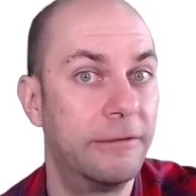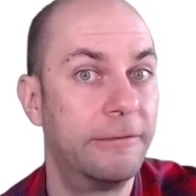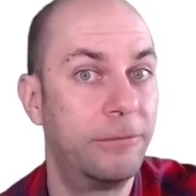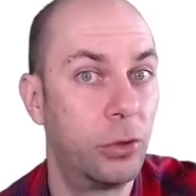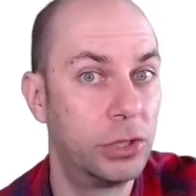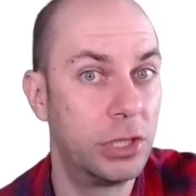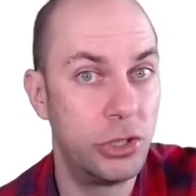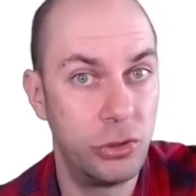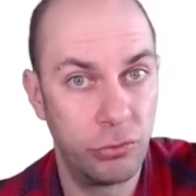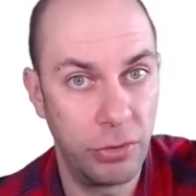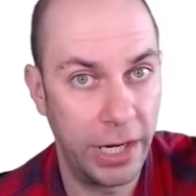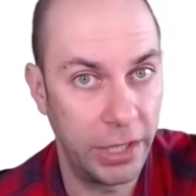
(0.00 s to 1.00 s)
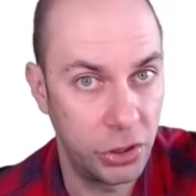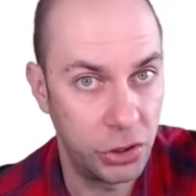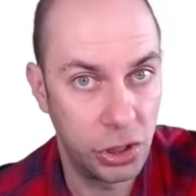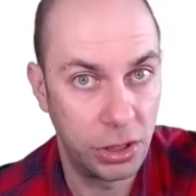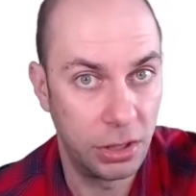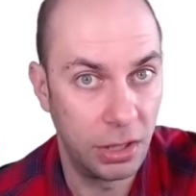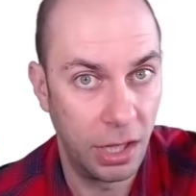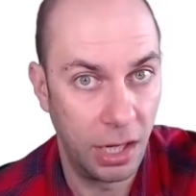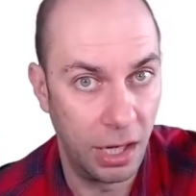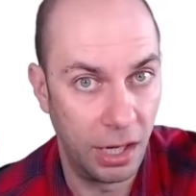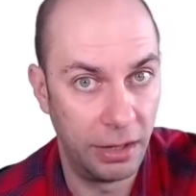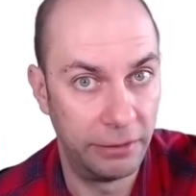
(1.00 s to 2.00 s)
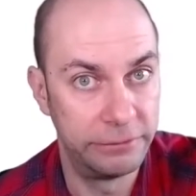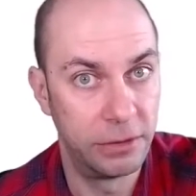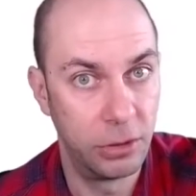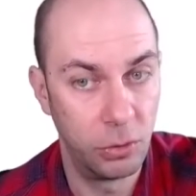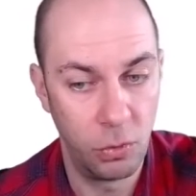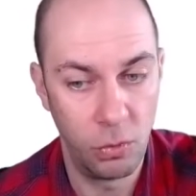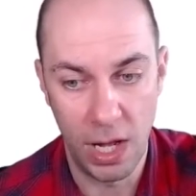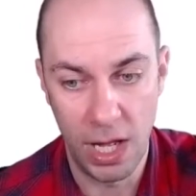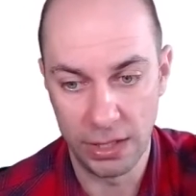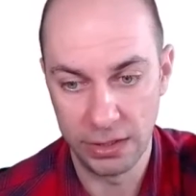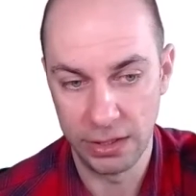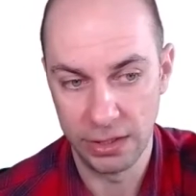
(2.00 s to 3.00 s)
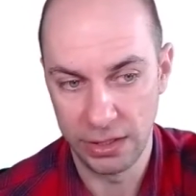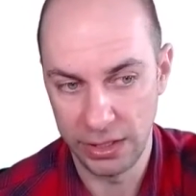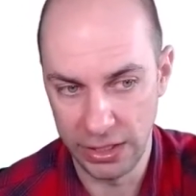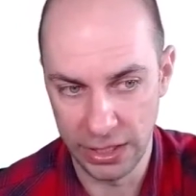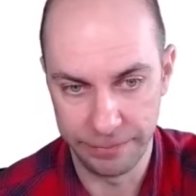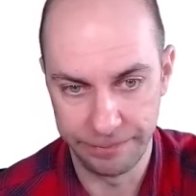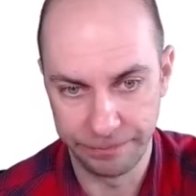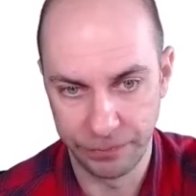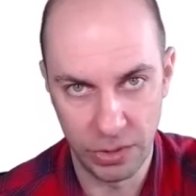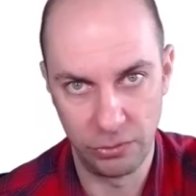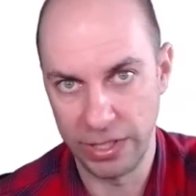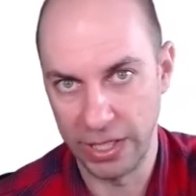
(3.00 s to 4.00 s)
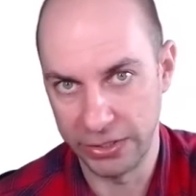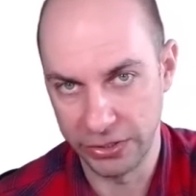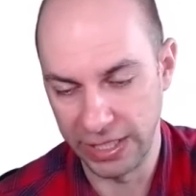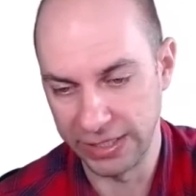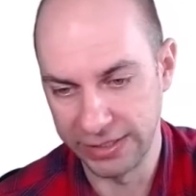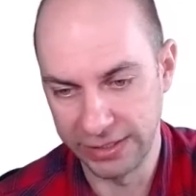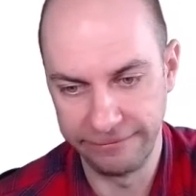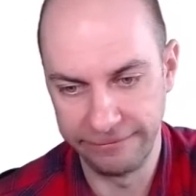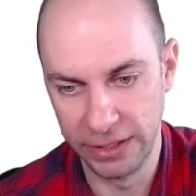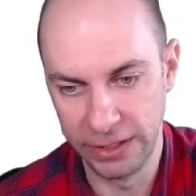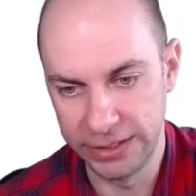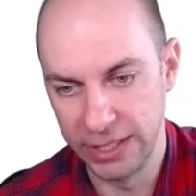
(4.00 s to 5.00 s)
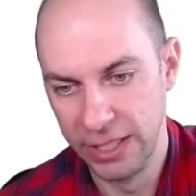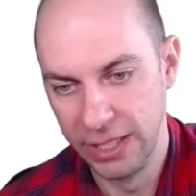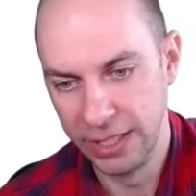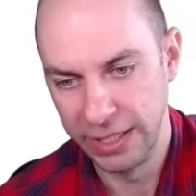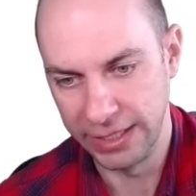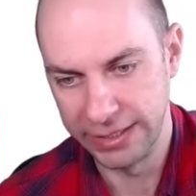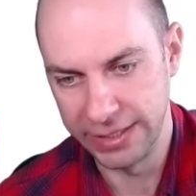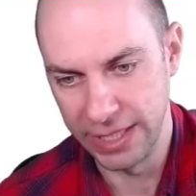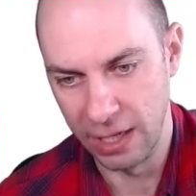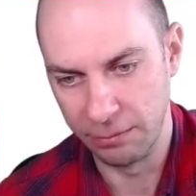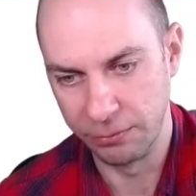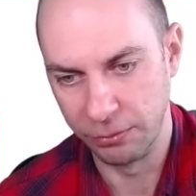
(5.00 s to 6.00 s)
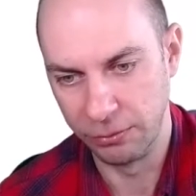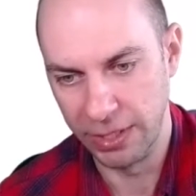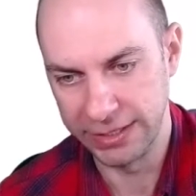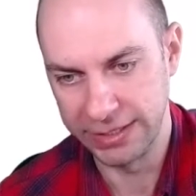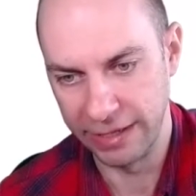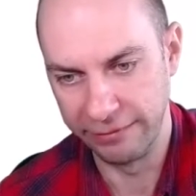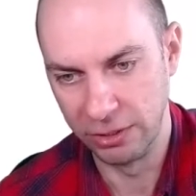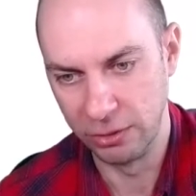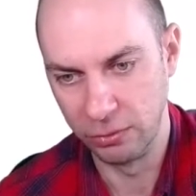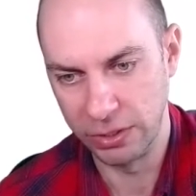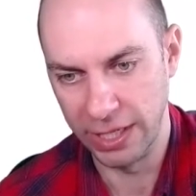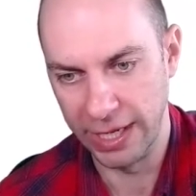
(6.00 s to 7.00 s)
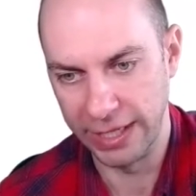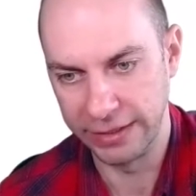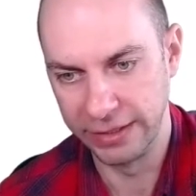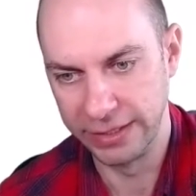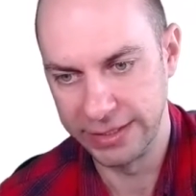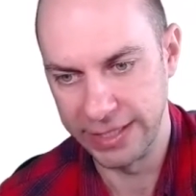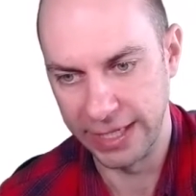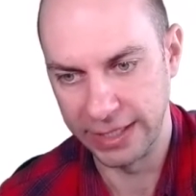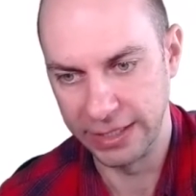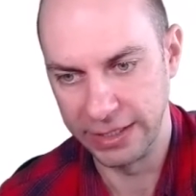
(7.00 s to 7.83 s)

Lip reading: for the duration of 1 year. Okay, so that's the first example. Let's have a look at the second